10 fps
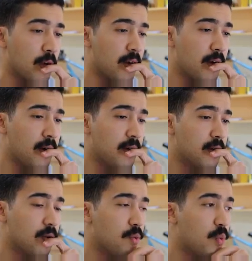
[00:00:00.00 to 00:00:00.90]

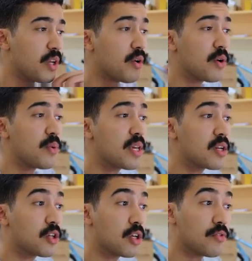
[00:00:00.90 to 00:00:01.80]
And we know that we
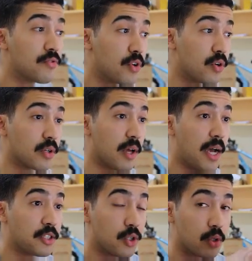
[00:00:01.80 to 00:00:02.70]
can convert
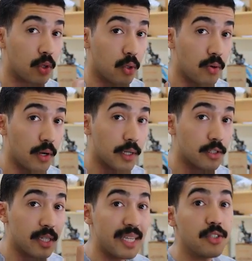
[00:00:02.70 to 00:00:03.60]
acyl
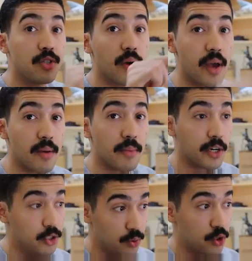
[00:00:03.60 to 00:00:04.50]
chlorides into
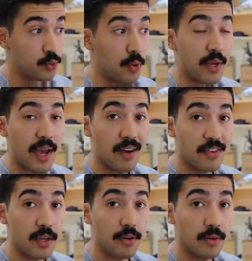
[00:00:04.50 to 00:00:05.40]
amides, which is what we
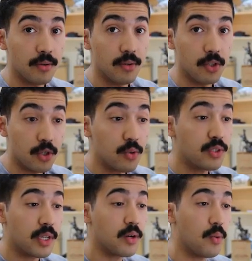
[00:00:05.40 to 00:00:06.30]
have here,
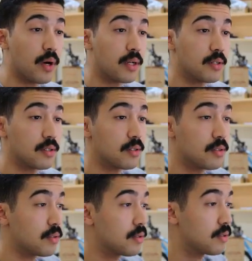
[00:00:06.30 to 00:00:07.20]
using what?
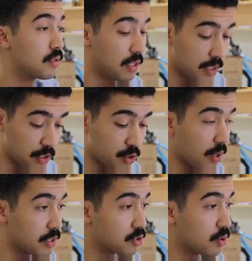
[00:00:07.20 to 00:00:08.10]
Let's
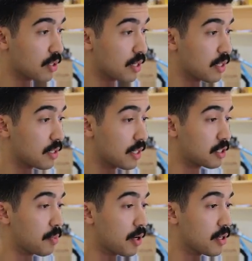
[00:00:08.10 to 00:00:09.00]
go ahead and just go to the
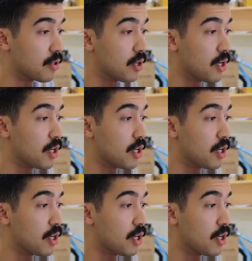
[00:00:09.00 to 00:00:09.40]
next part here.